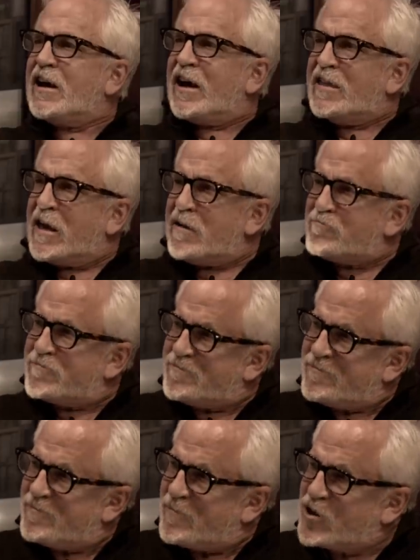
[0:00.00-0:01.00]
And then
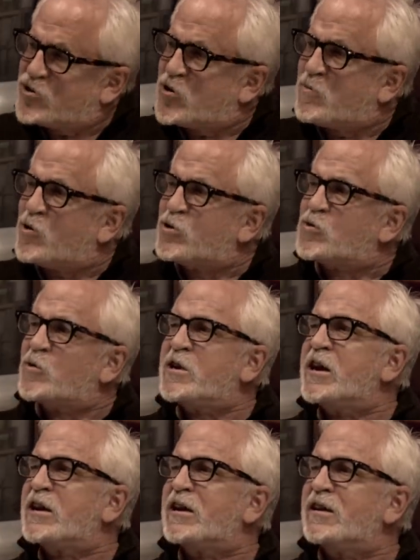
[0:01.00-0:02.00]
my Jupiters would
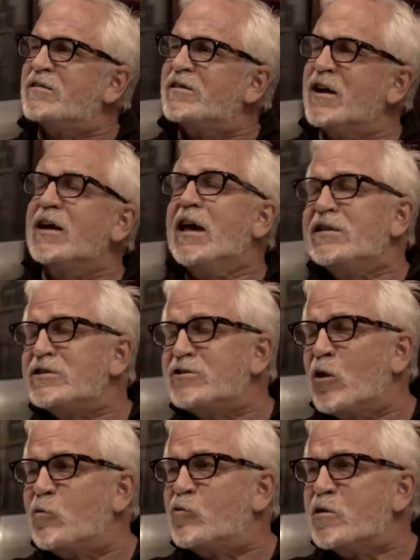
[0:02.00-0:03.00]
kick in. Again, this
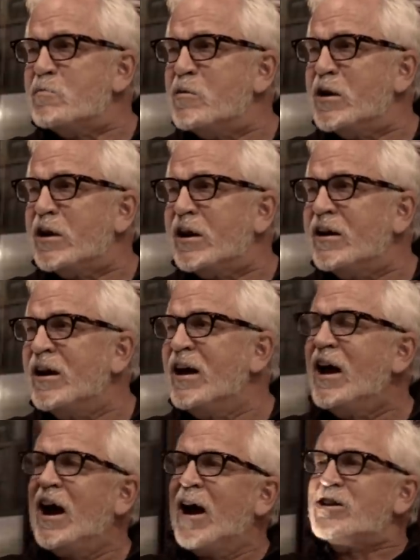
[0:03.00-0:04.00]
is all pre MIDI.
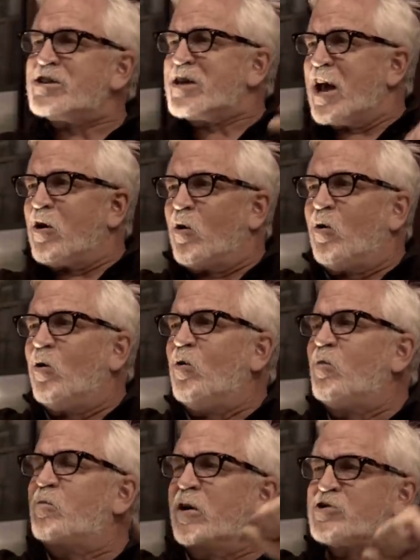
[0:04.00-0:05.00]
I just had a
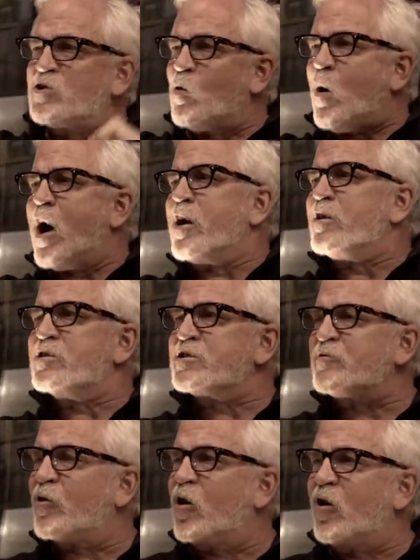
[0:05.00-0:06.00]
whole bunch of
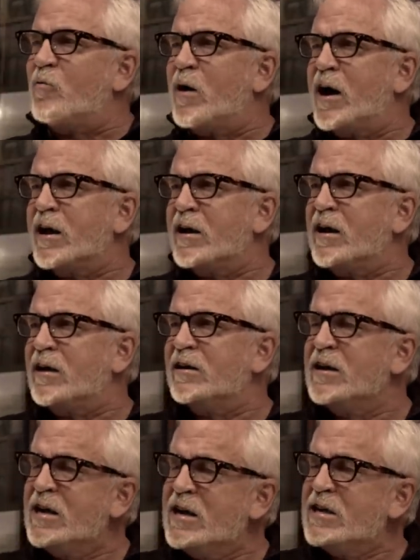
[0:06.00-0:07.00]
wires for all mm -hmm. my uh,
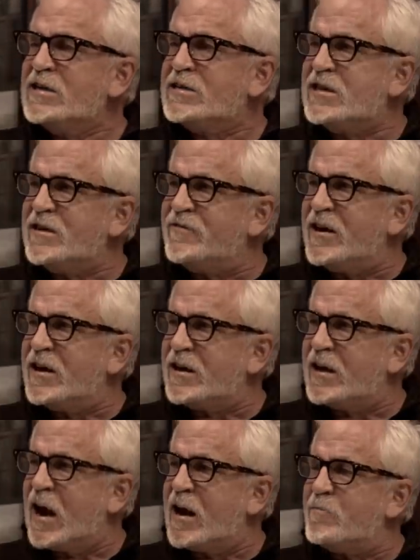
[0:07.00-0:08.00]
CV
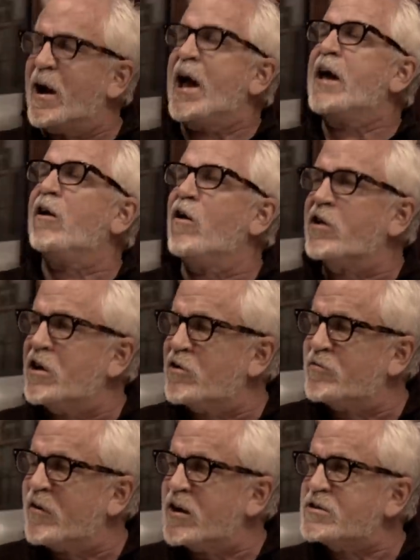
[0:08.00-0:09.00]
and gate, my analog
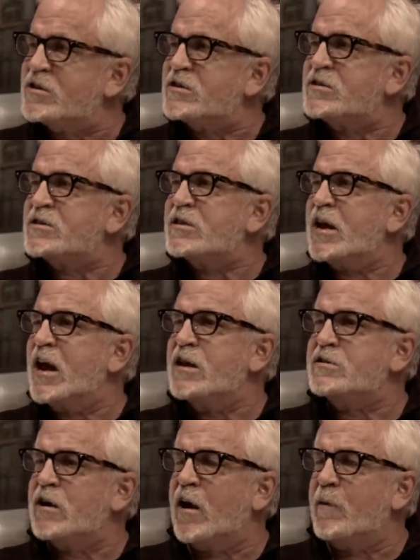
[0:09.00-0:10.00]
interfaces.
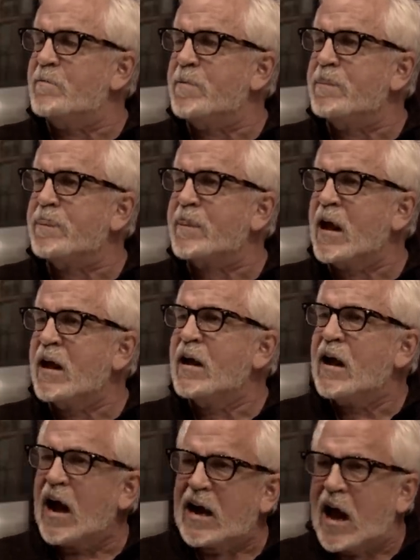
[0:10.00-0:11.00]
And um,
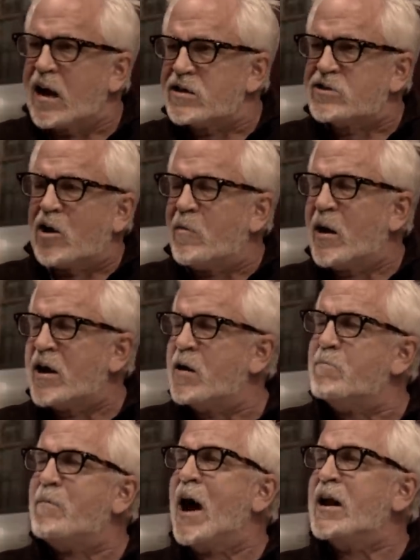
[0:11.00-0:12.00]
I kind of saw by
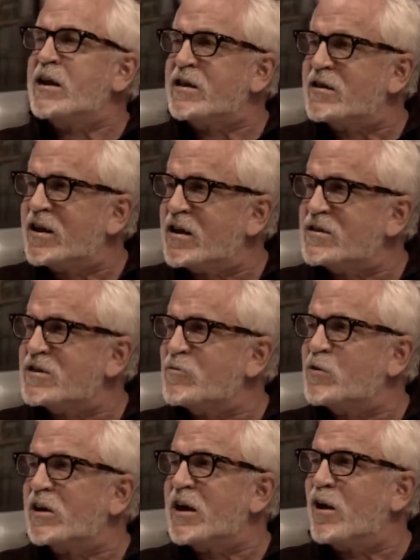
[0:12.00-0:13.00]
combining things, it
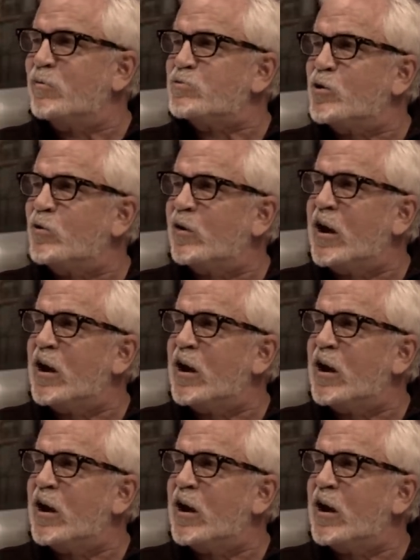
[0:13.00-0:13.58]
really helped a whole